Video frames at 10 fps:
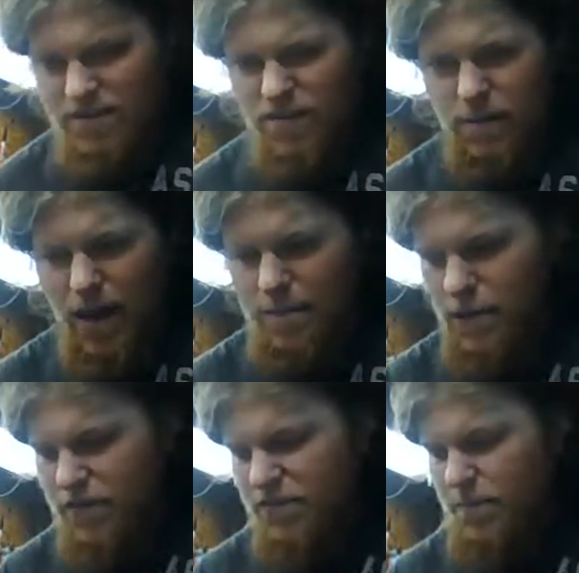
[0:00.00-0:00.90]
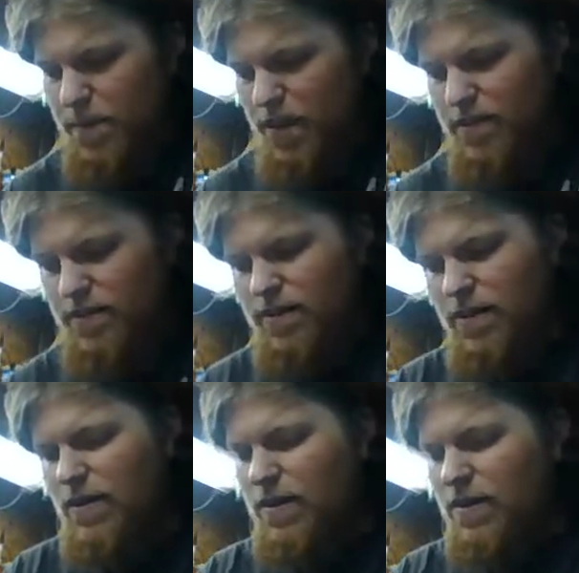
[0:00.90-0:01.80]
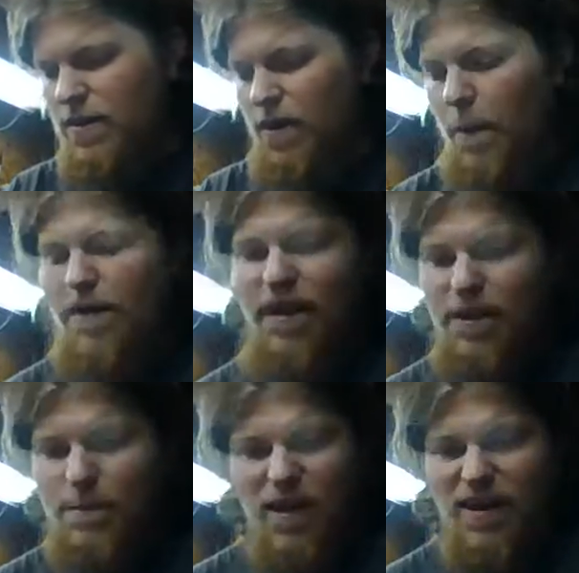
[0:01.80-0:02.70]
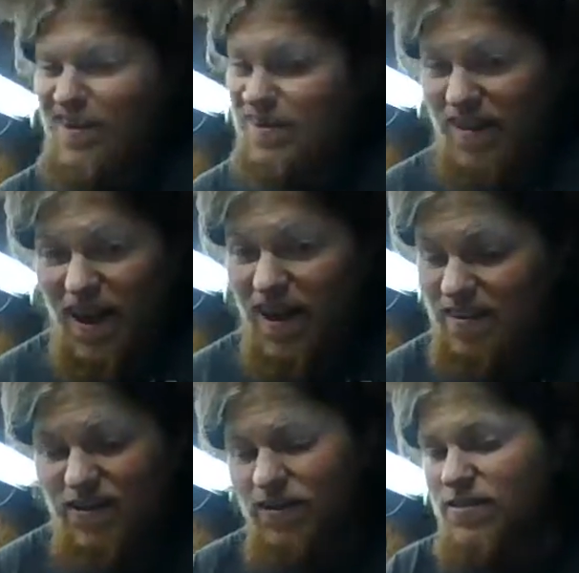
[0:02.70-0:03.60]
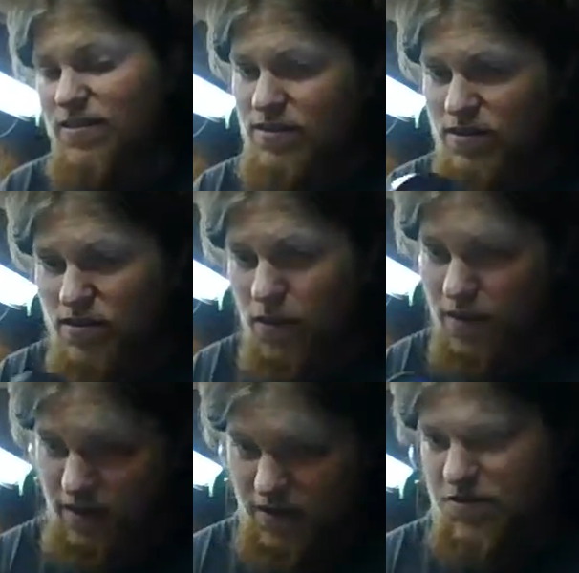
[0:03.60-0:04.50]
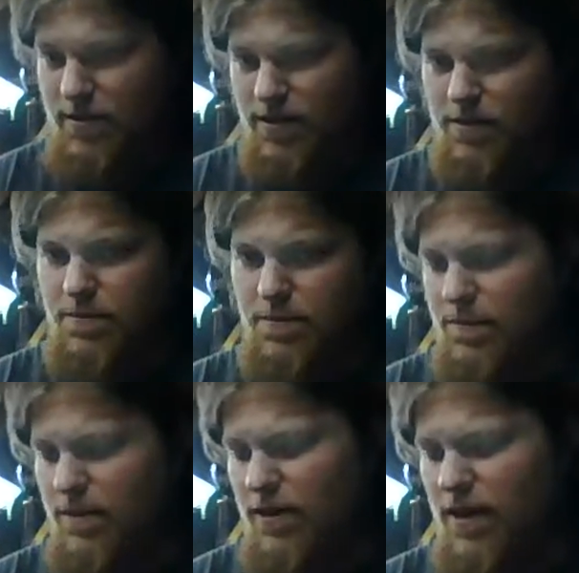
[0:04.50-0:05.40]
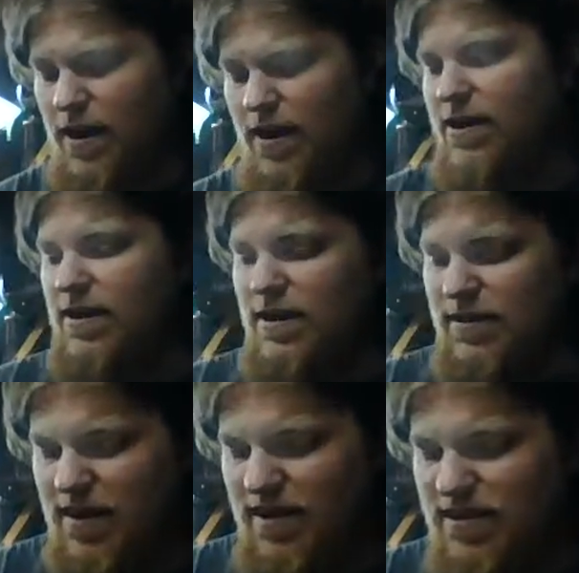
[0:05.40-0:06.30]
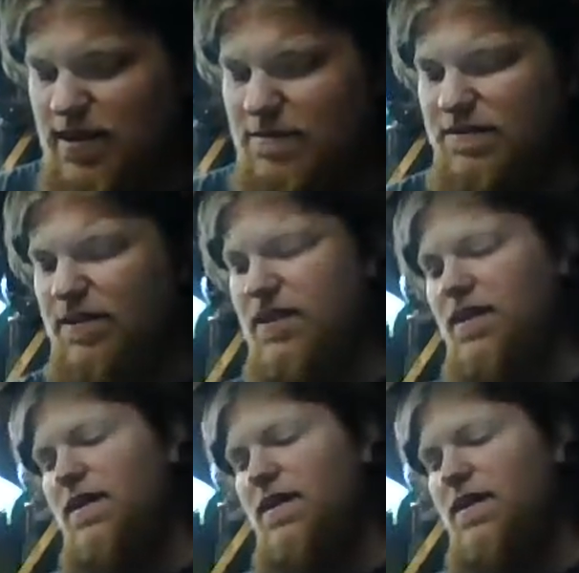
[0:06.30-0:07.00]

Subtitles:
so in my personal opinion, Copenhagen Mint is not just Skull Extra Mint. Okay? It tastes different,